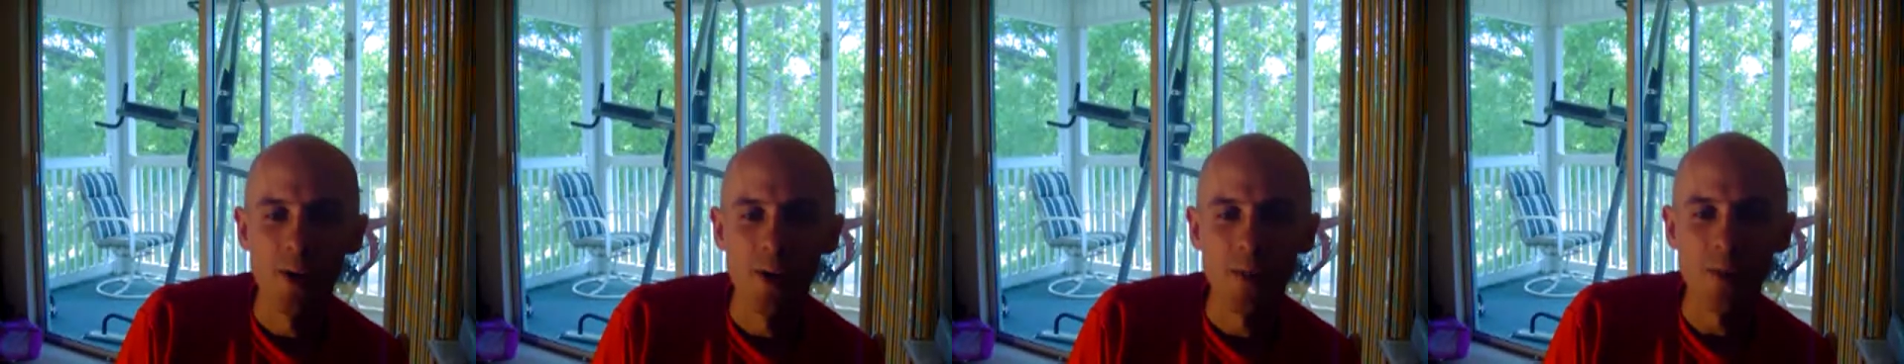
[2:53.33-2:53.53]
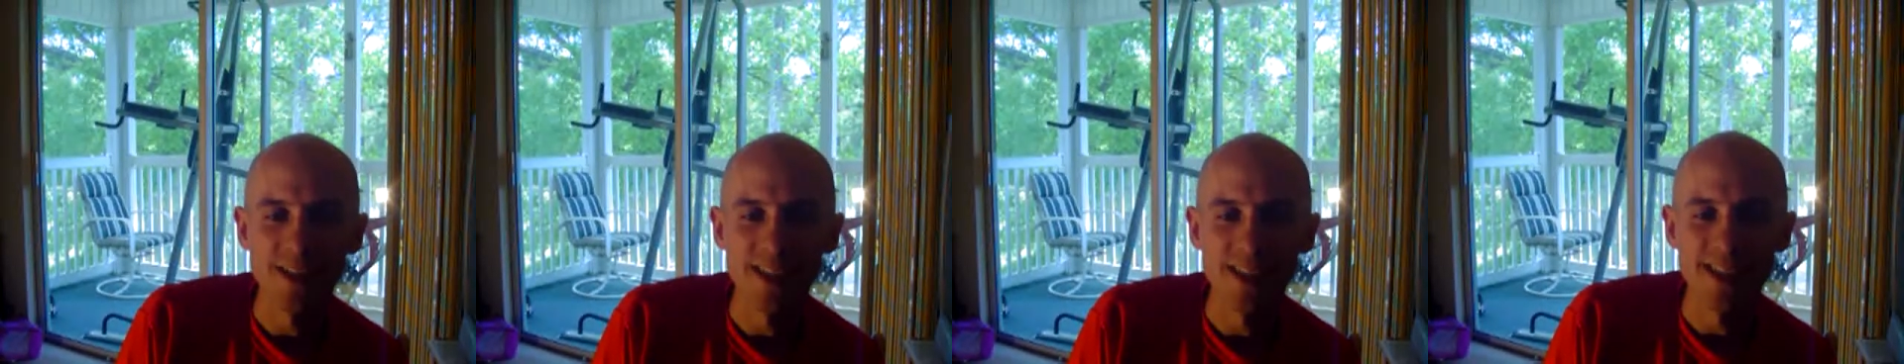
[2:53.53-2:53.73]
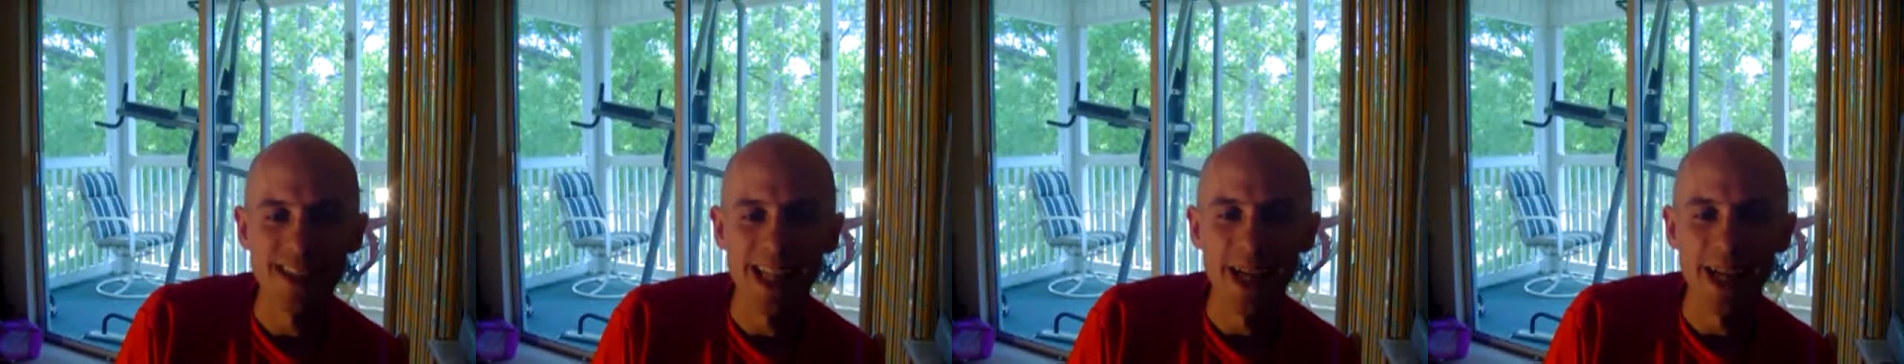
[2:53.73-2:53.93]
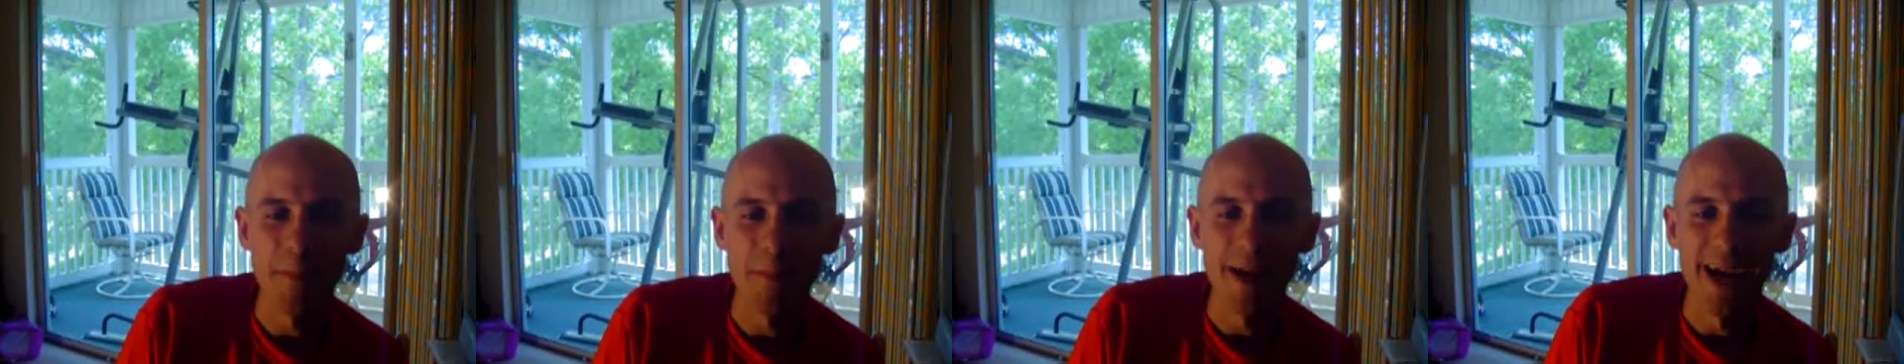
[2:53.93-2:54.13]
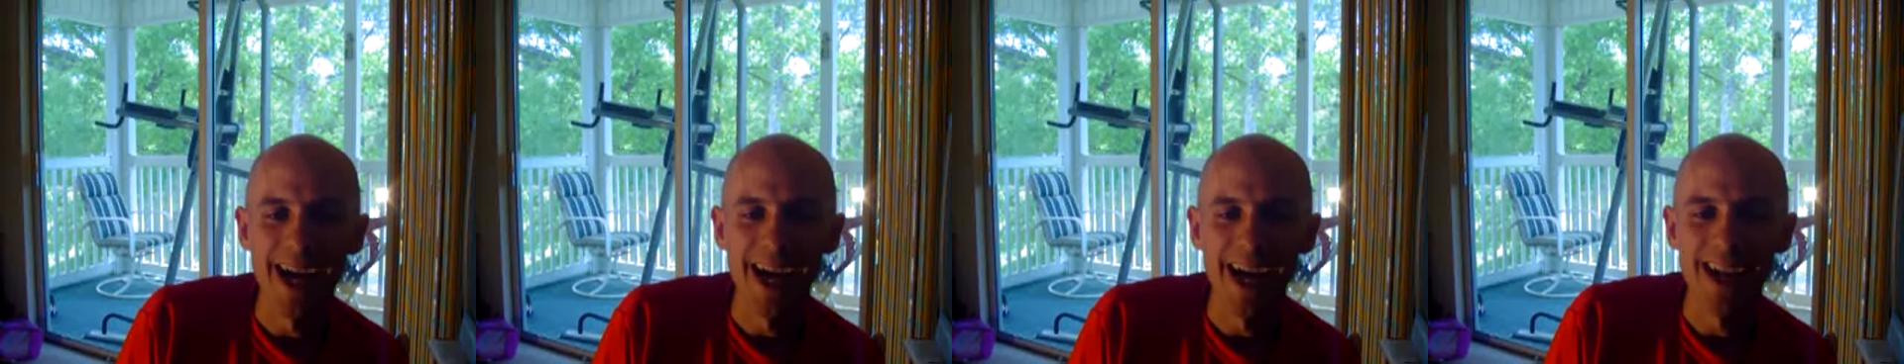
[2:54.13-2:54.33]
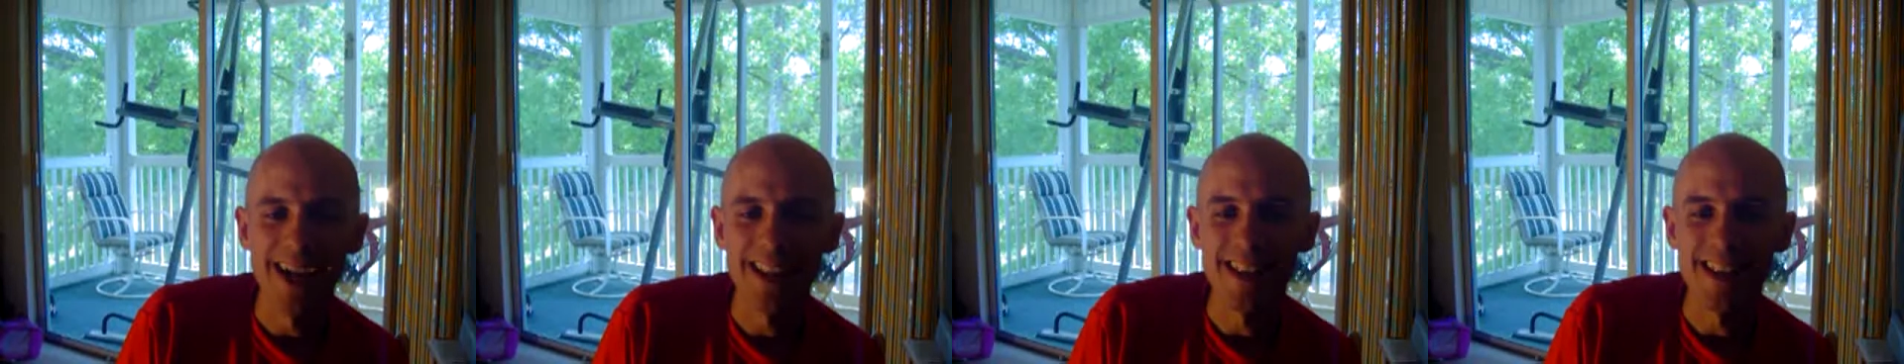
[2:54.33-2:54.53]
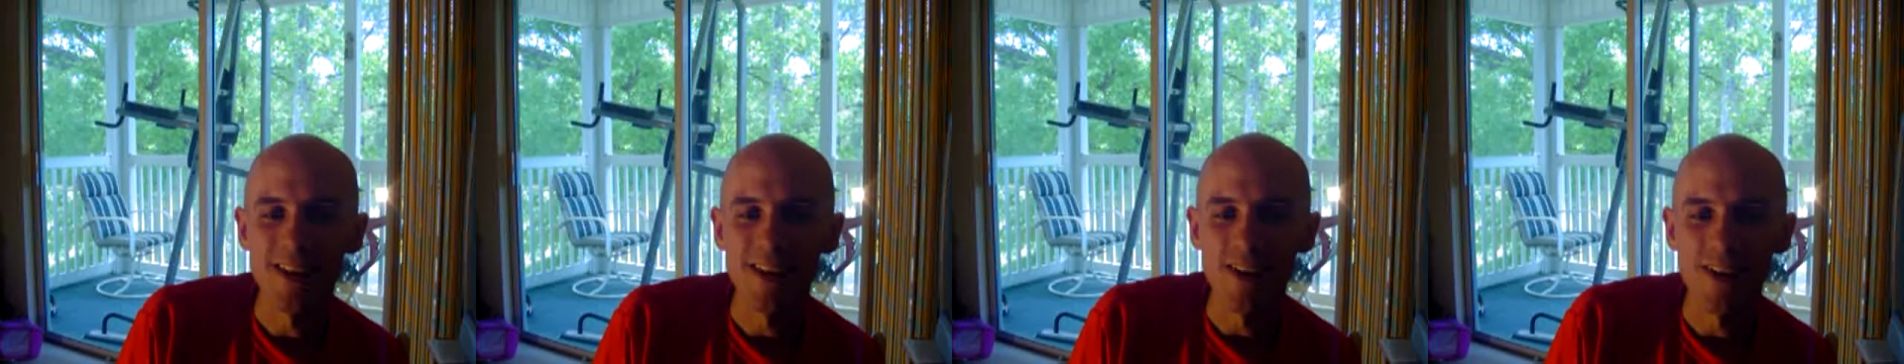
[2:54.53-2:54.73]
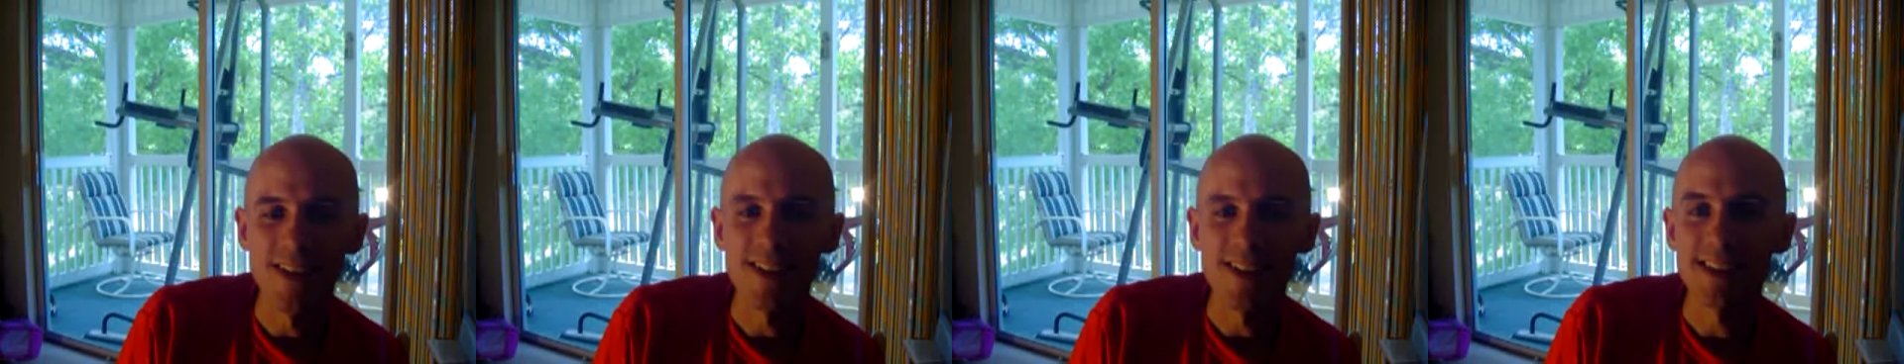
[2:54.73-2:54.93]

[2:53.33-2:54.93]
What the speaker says: which isn't that bad, and there are